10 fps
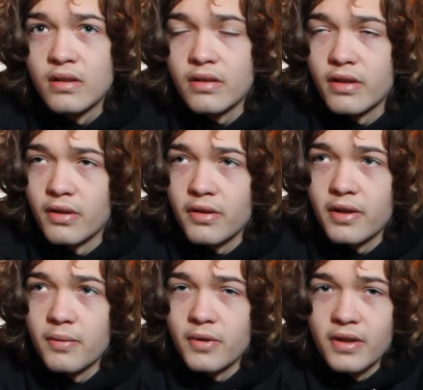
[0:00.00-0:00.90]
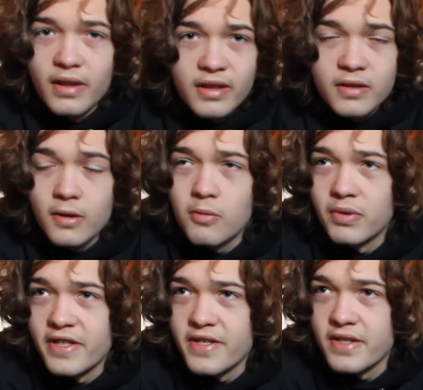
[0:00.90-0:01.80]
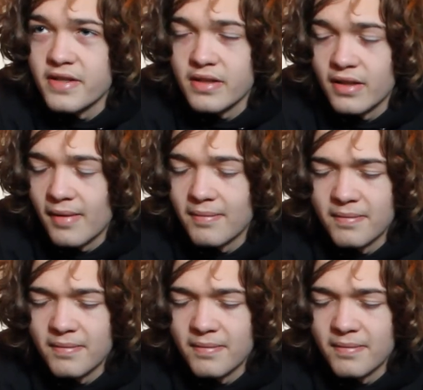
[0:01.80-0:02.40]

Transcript: You know, they wouldn't let us go places. I'm